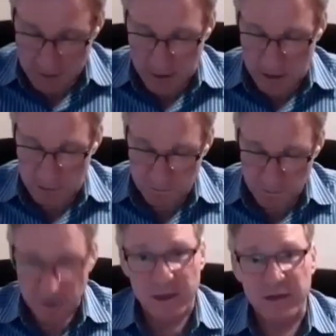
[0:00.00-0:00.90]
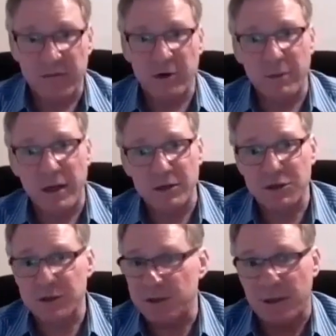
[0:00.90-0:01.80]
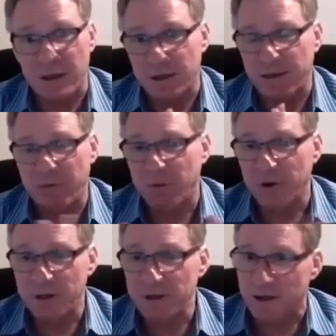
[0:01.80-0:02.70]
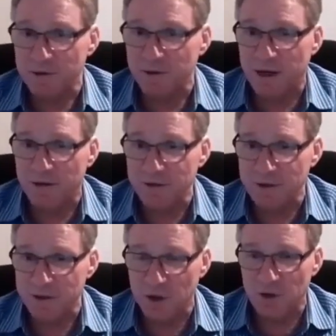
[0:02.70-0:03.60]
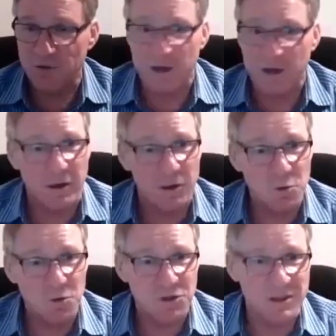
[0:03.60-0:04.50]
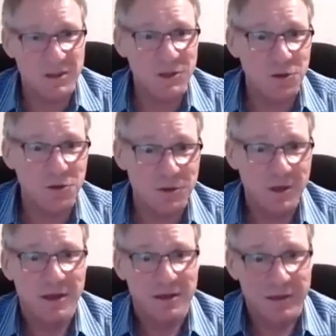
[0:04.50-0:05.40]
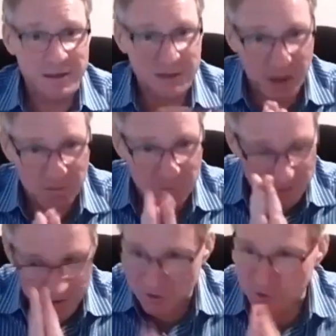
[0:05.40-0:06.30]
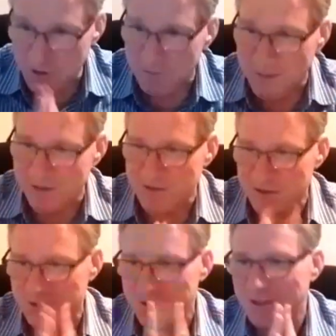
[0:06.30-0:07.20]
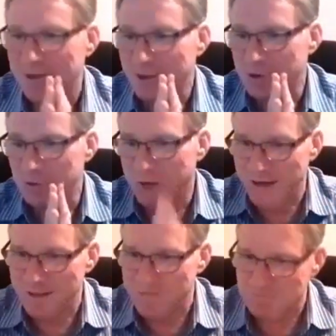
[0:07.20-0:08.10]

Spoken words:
Thank you very much, everybody. Look after yourself, and I will see you next time. Thank you to our panelists. Goodbye.